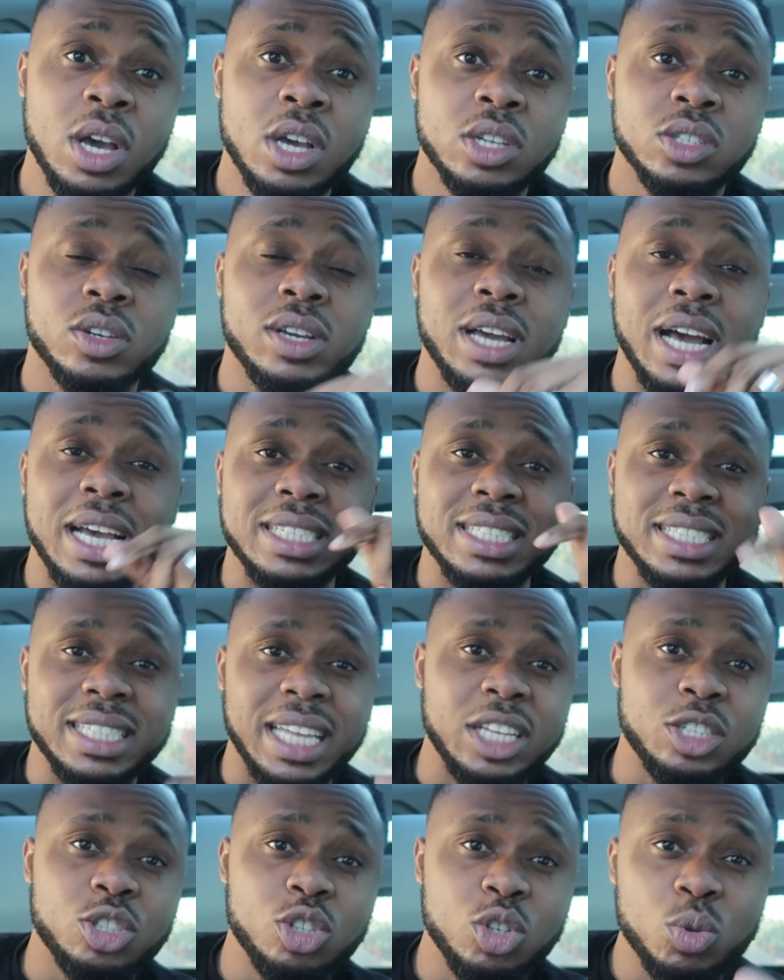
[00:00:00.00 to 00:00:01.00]
So guys,
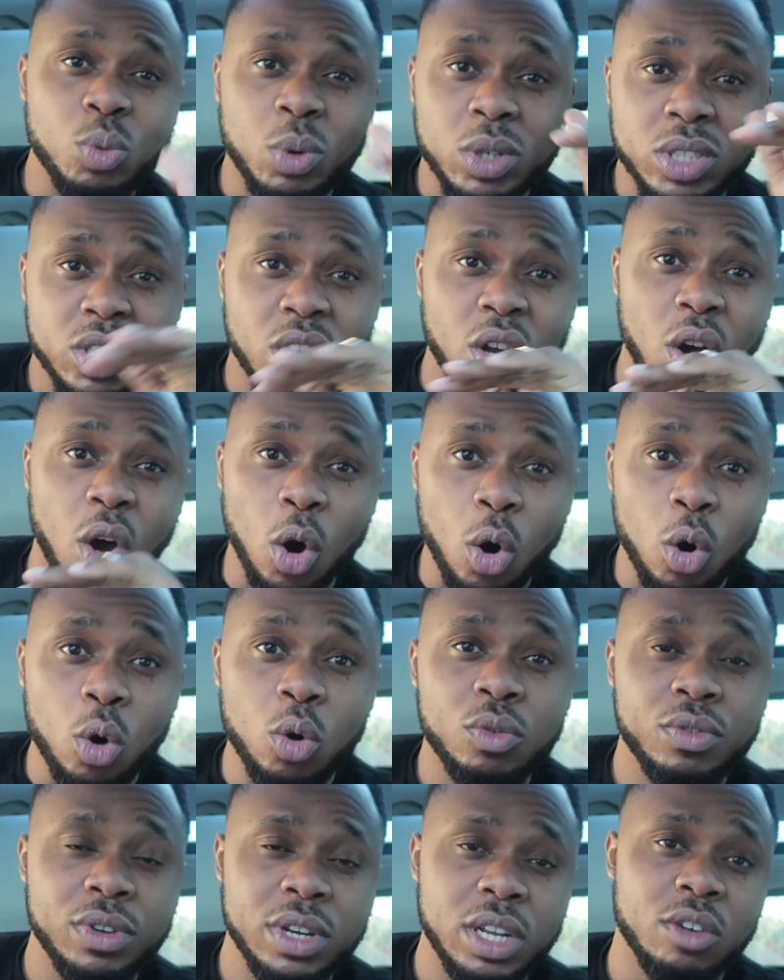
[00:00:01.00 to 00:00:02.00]
stay tuned, watch the
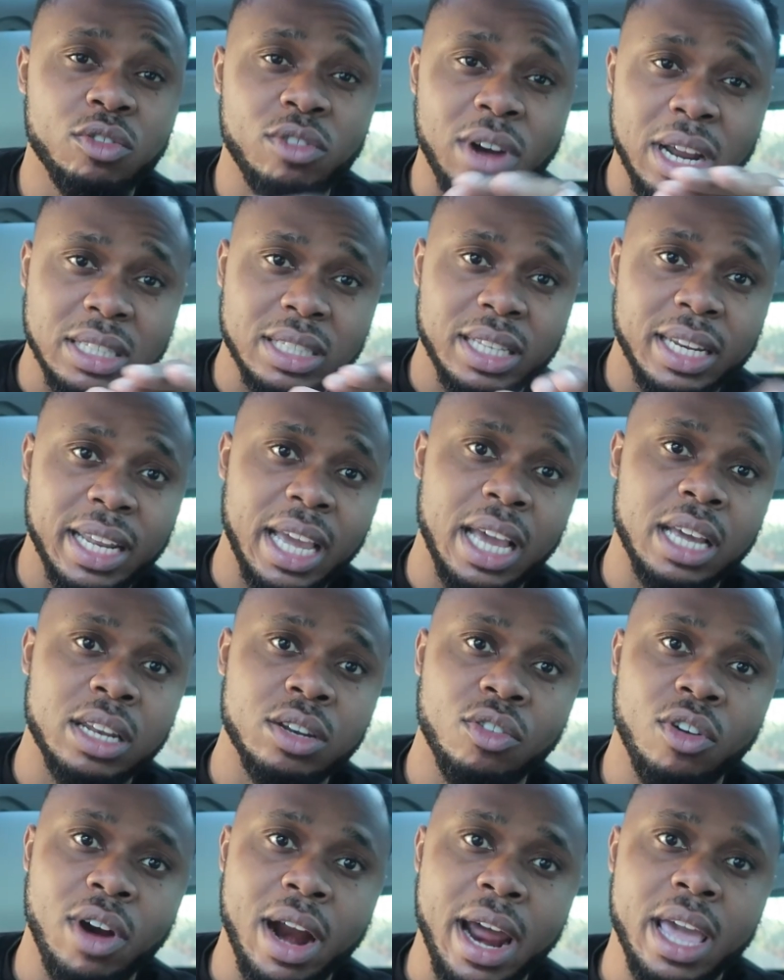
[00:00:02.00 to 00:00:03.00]
whole video right to the end,
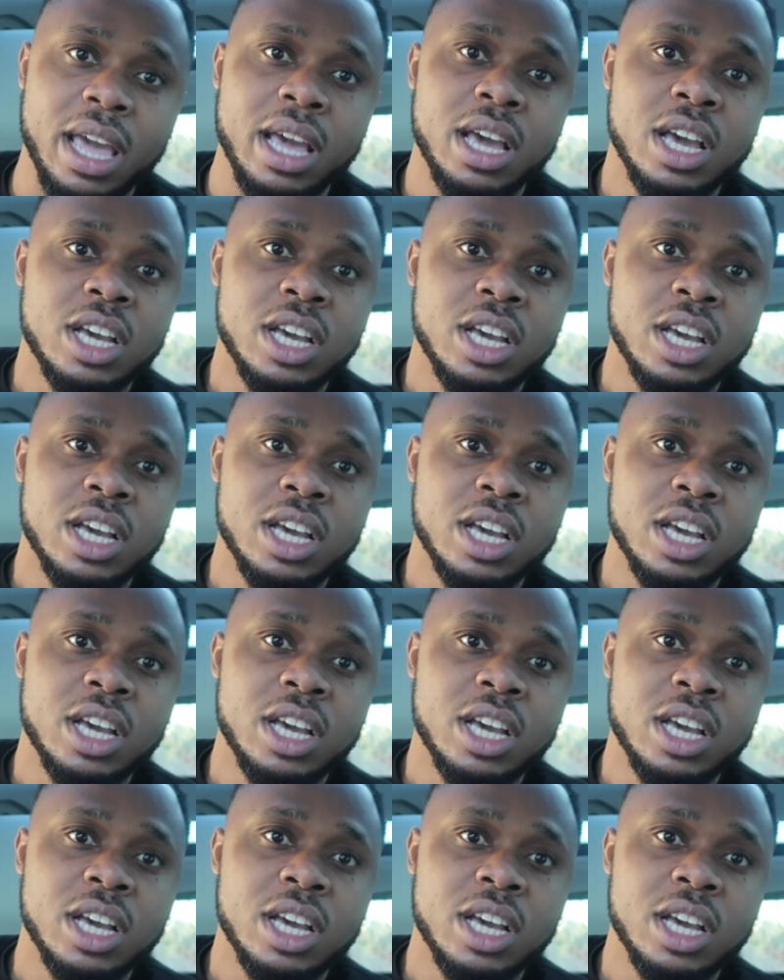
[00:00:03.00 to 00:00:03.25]
alright?